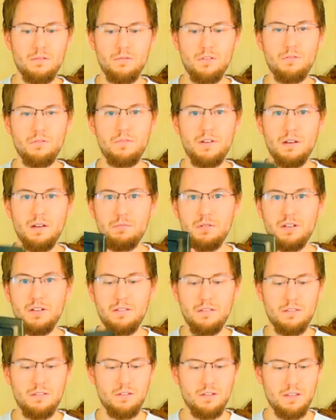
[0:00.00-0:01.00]
viewfinder, but
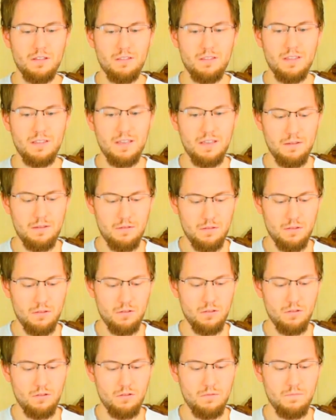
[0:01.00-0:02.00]
as you can see,
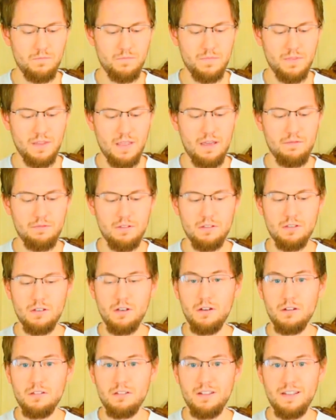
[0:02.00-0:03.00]
you have the
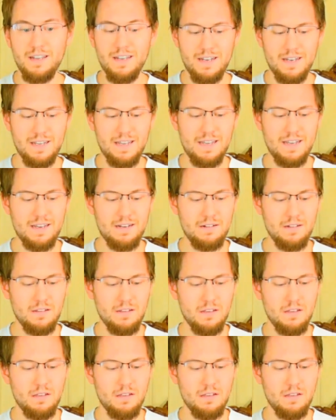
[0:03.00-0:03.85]
dock slide in,